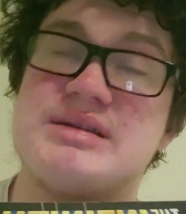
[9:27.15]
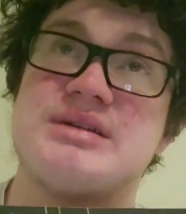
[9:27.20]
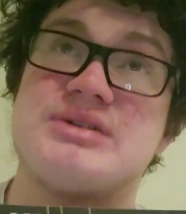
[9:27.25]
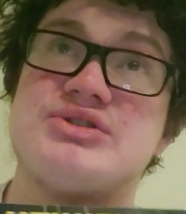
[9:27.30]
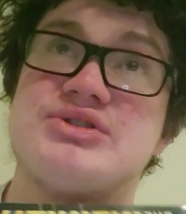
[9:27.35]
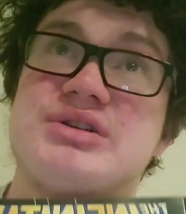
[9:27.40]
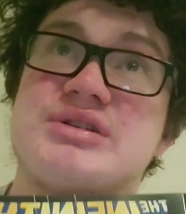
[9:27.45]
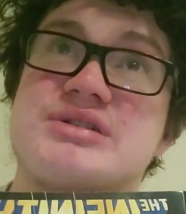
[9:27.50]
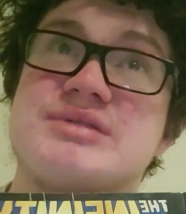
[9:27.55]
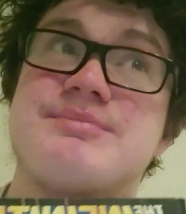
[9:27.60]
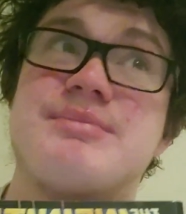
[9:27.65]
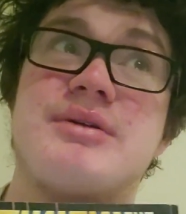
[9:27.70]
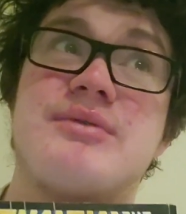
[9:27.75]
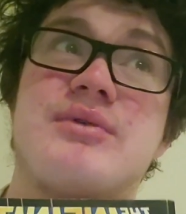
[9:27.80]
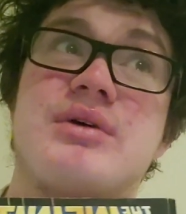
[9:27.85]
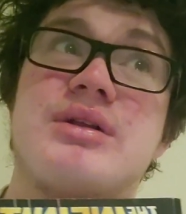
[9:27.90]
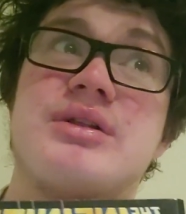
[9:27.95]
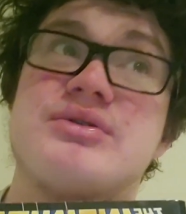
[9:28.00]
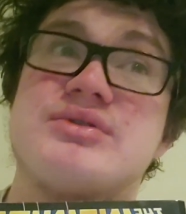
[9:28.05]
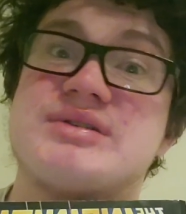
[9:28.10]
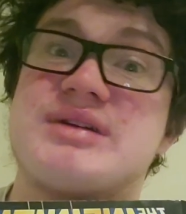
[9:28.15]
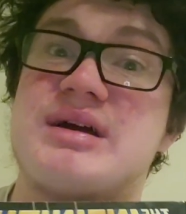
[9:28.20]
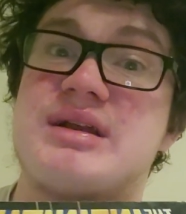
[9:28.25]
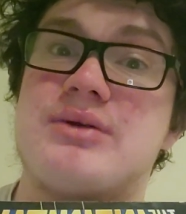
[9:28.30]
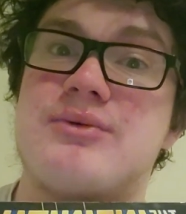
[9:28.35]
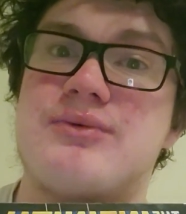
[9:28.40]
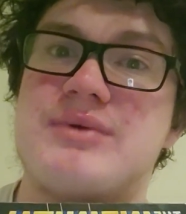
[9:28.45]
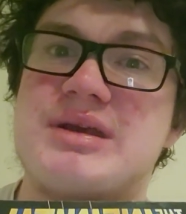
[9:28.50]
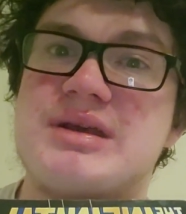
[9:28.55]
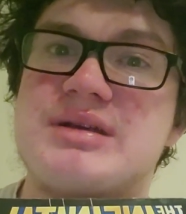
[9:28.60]
Actually, it's been one of those kind
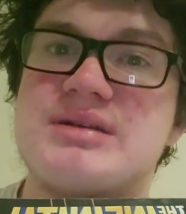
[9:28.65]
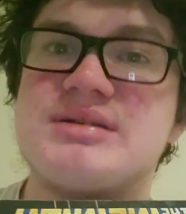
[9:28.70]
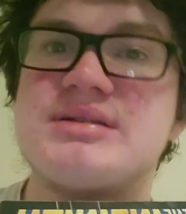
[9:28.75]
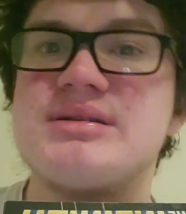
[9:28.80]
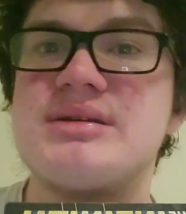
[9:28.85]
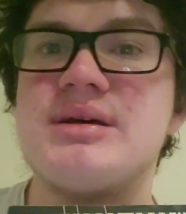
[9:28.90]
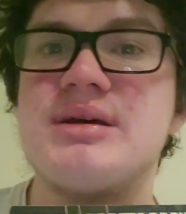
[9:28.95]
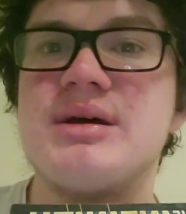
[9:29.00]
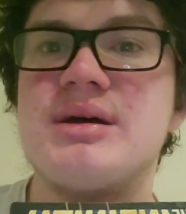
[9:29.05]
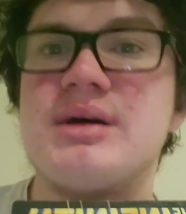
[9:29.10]
of weeks.